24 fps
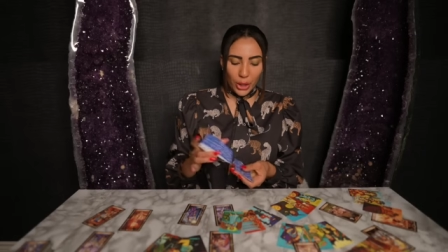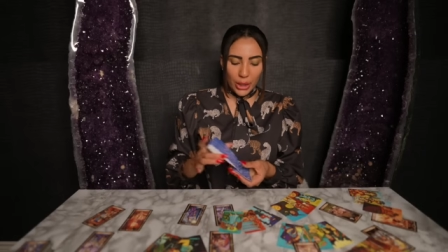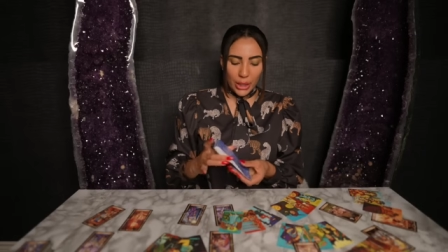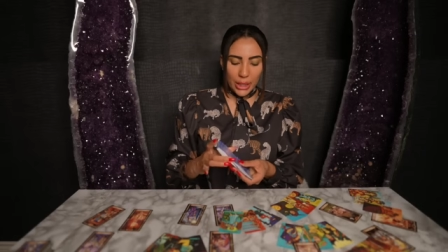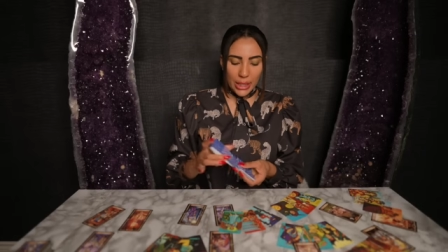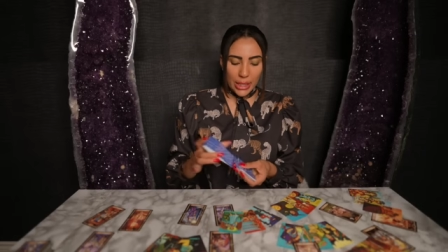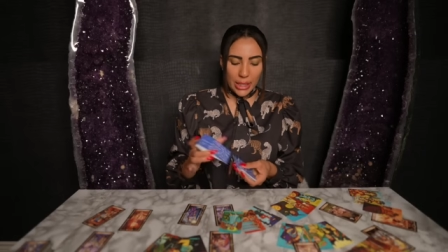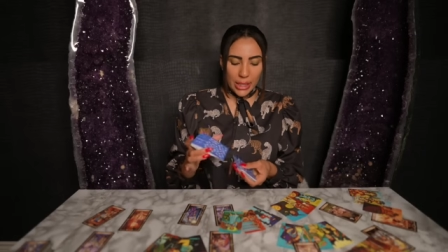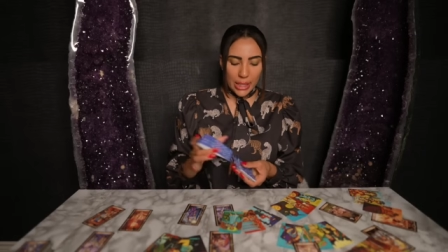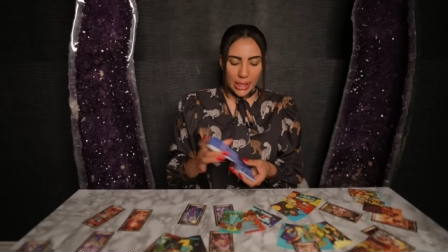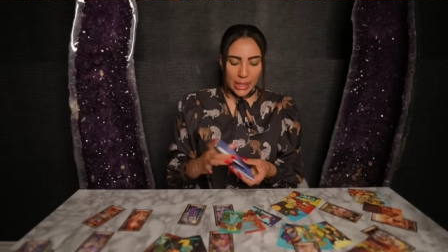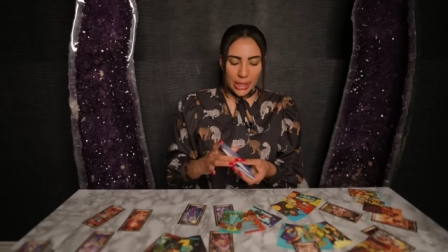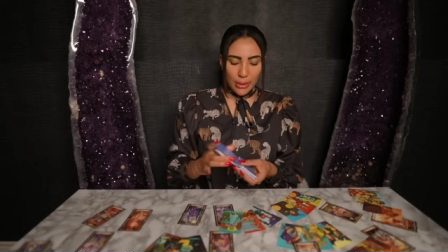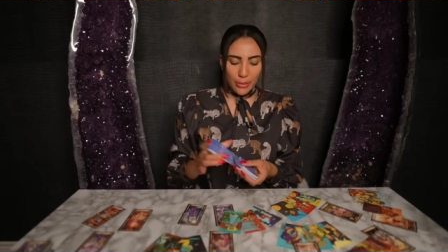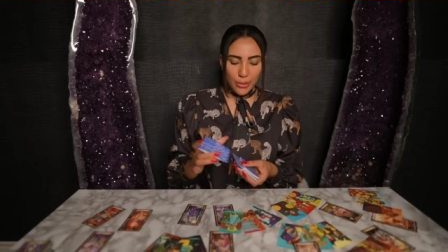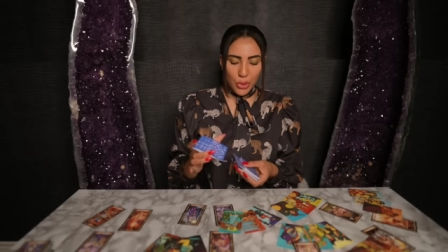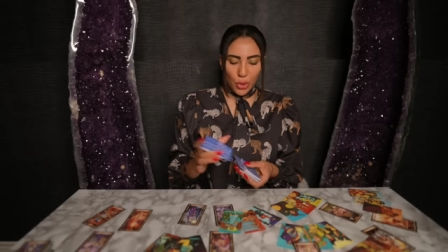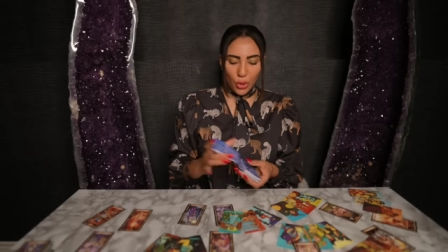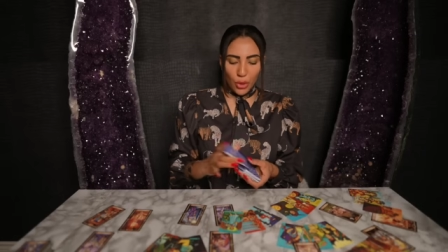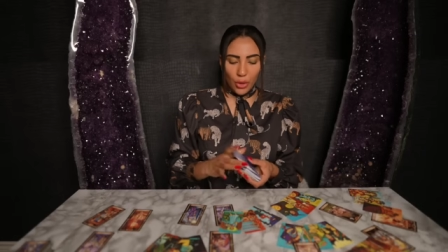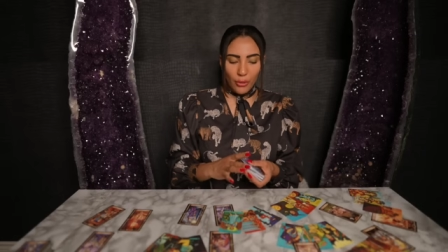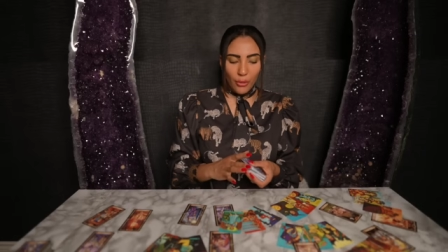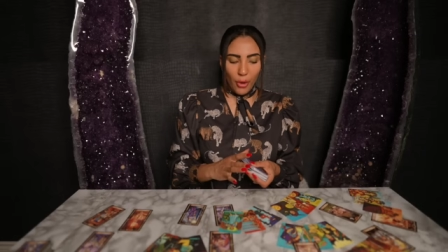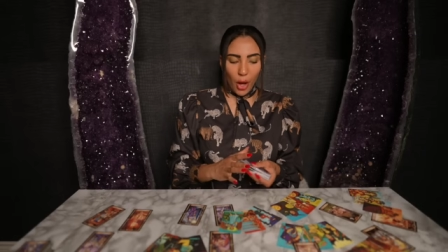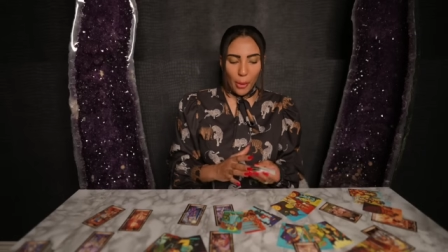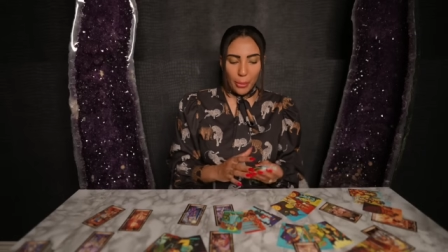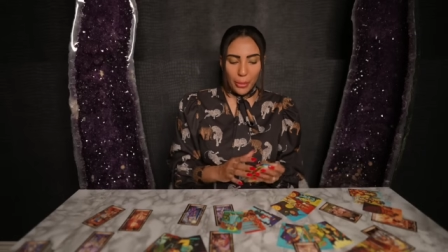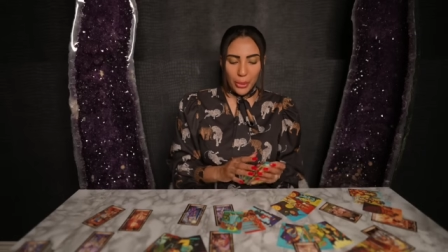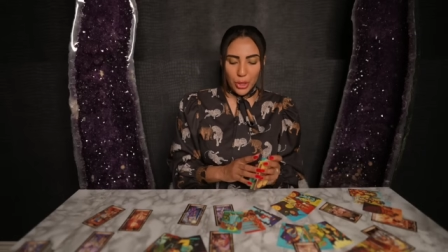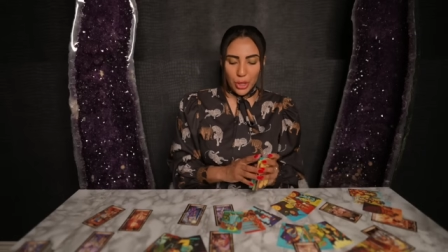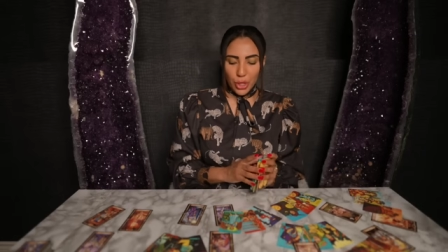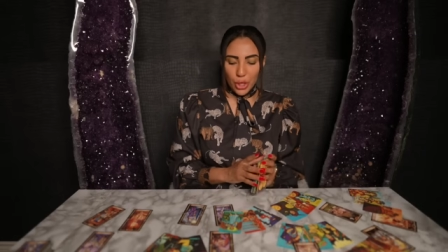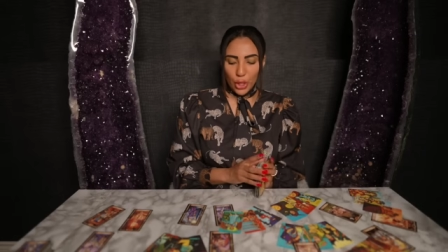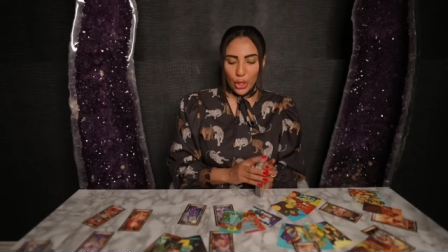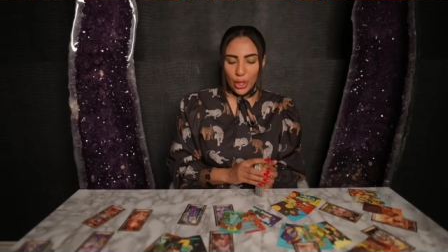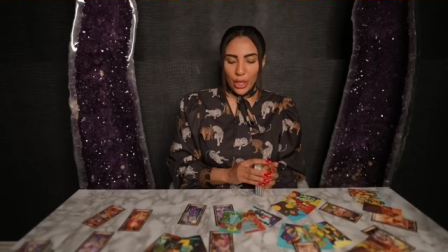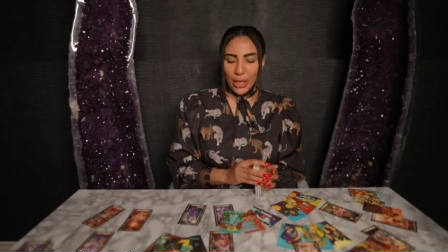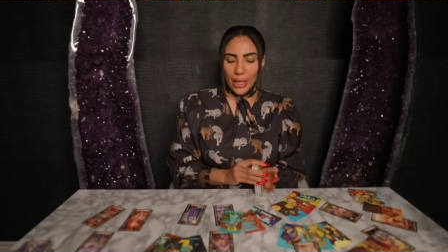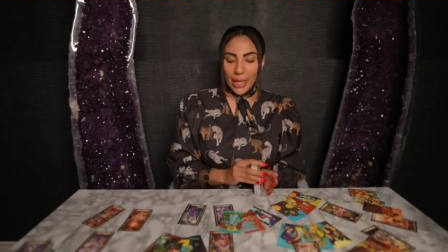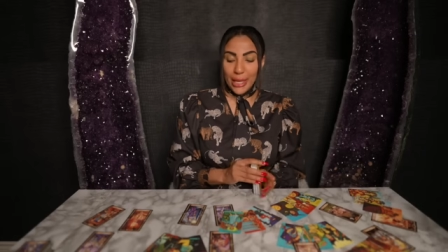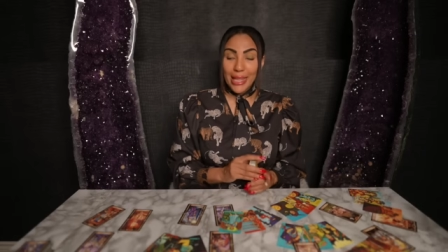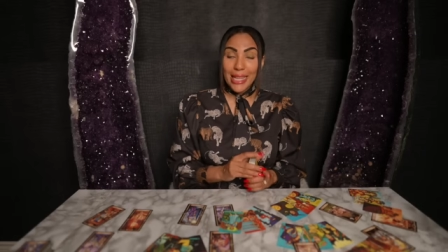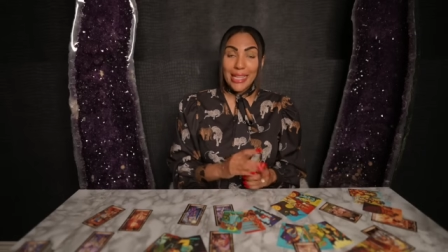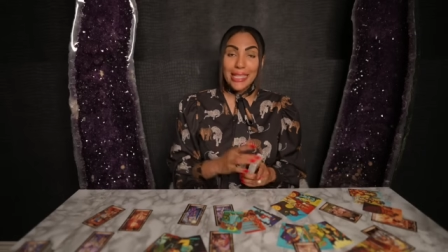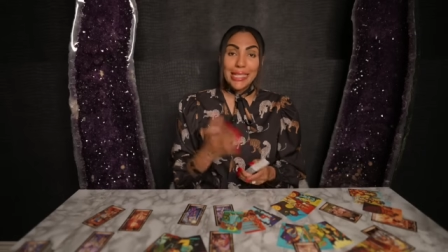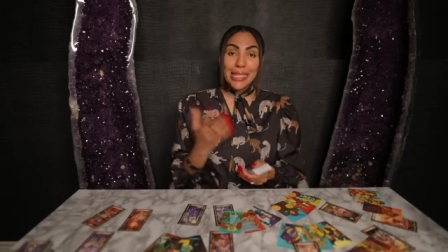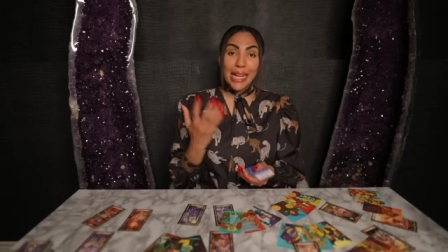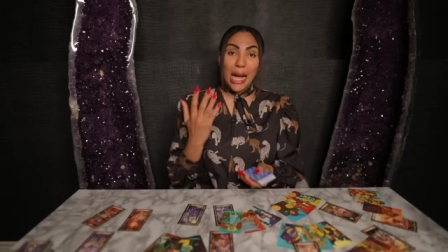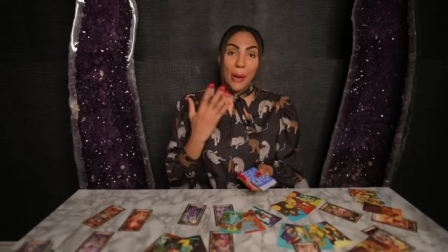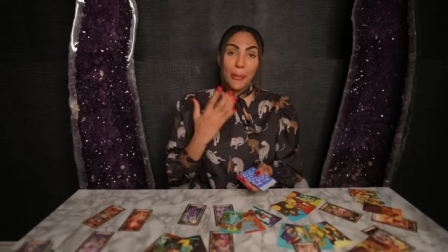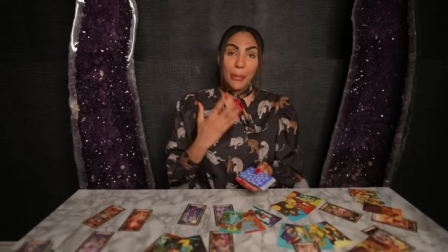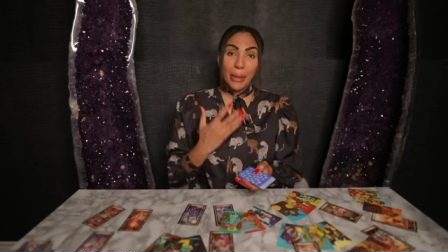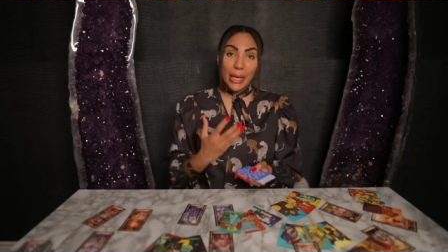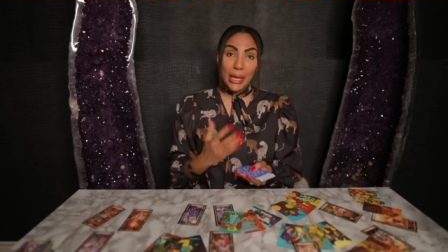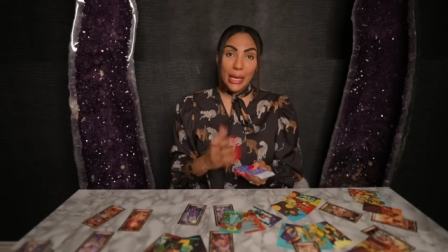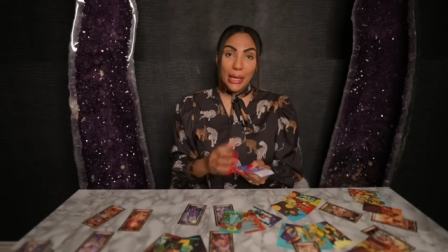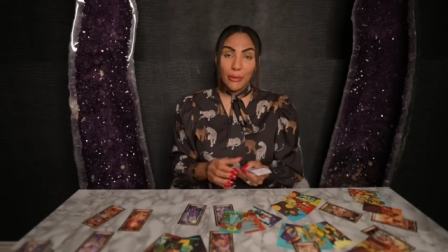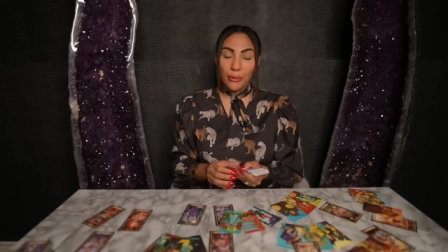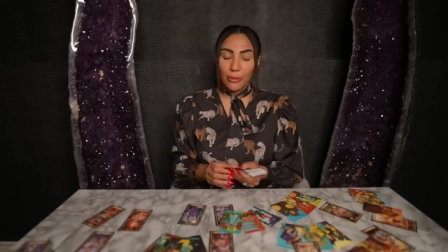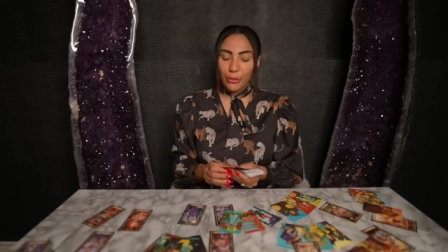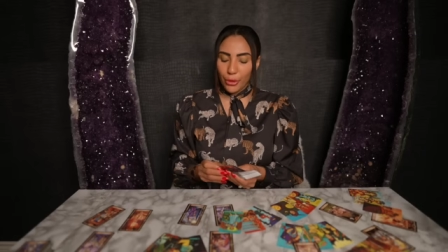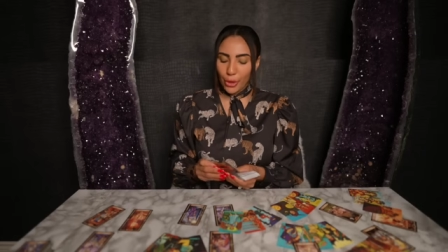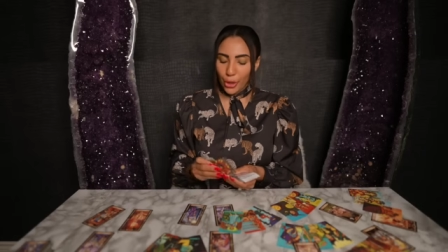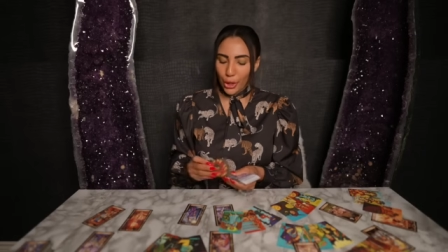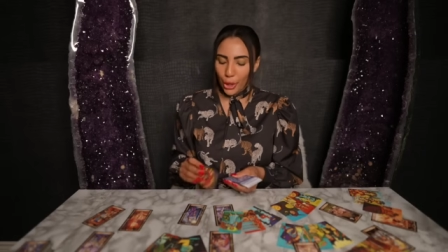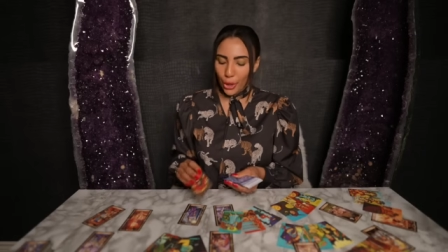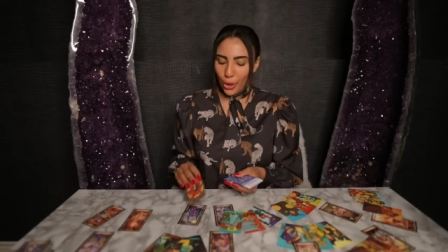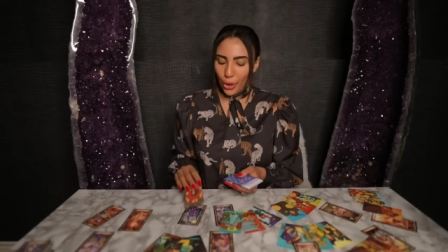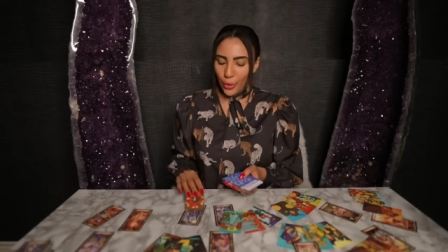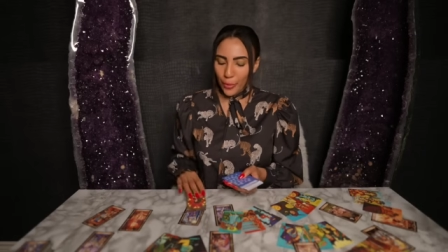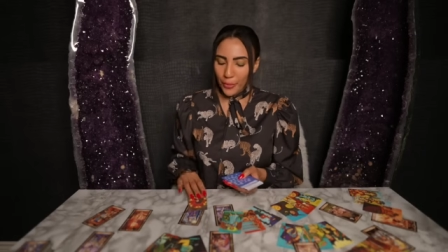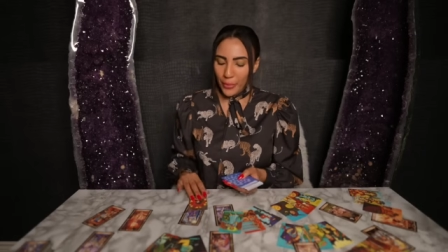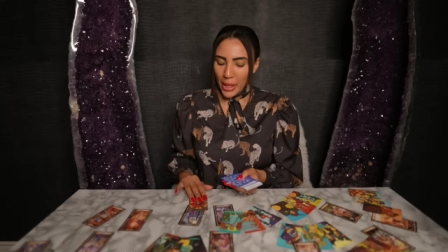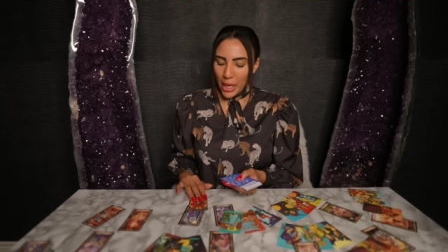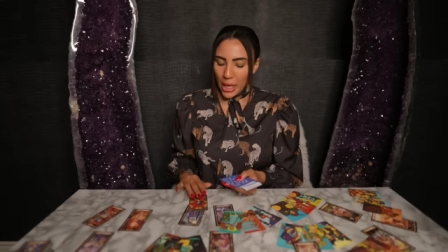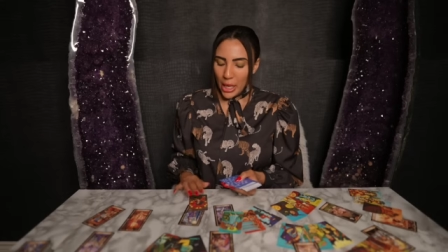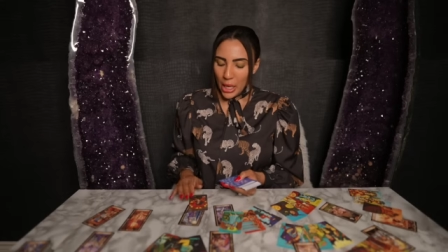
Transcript: going to see some sort of opportunity that's coming in for you